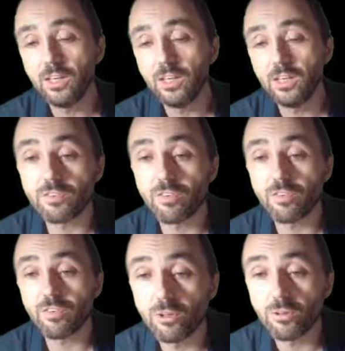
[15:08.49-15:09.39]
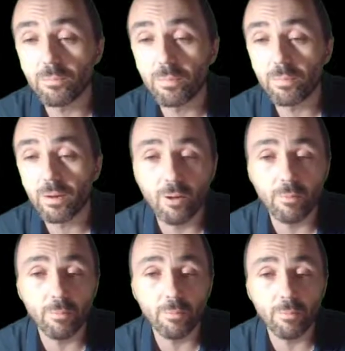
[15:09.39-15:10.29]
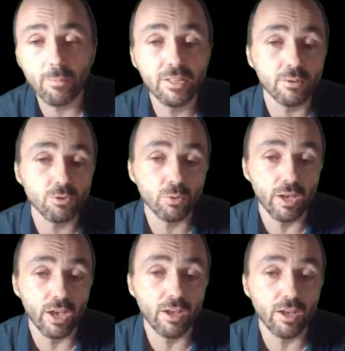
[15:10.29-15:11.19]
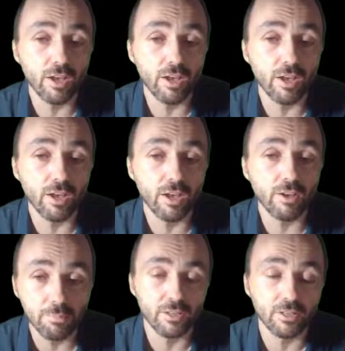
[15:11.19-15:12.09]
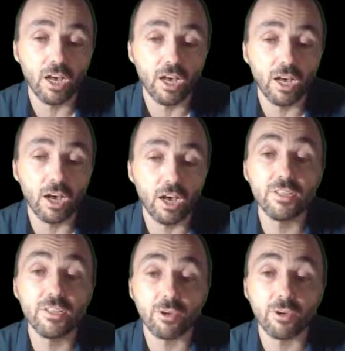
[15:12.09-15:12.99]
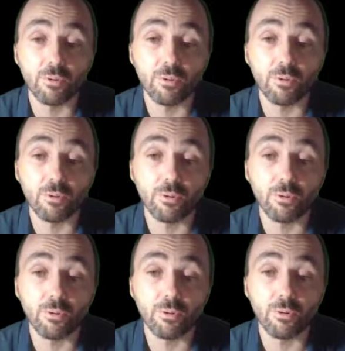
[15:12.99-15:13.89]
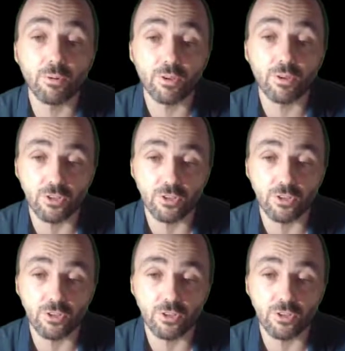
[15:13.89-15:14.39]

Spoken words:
divided by how many times we have AB, how many sequences contain AB.